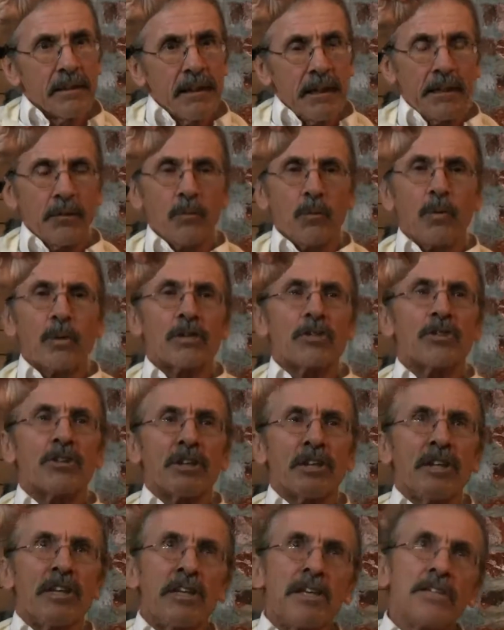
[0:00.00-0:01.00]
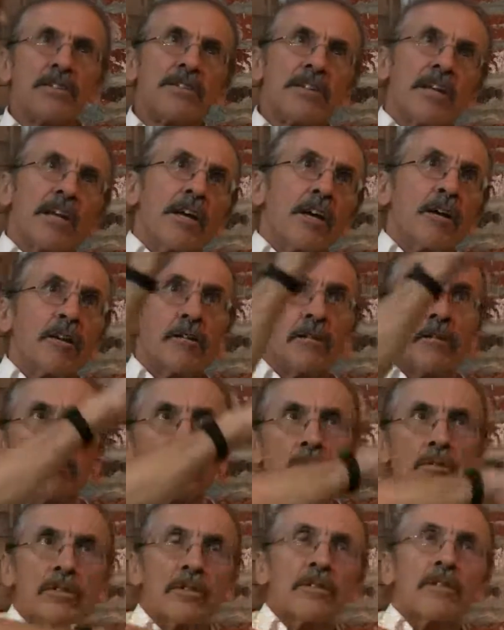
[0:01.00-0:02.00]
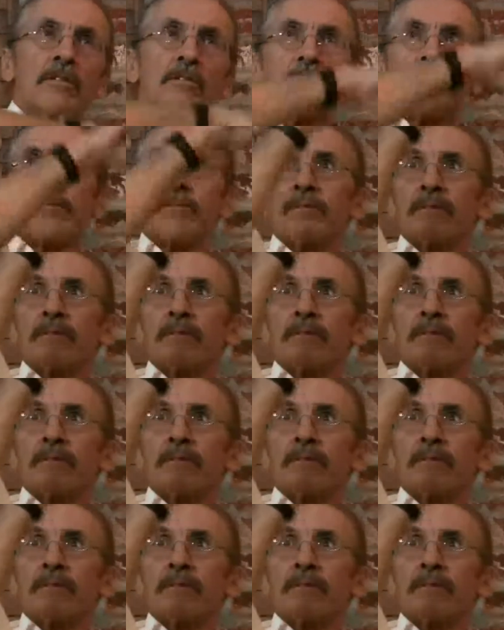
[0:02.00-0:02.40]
in which is inclusive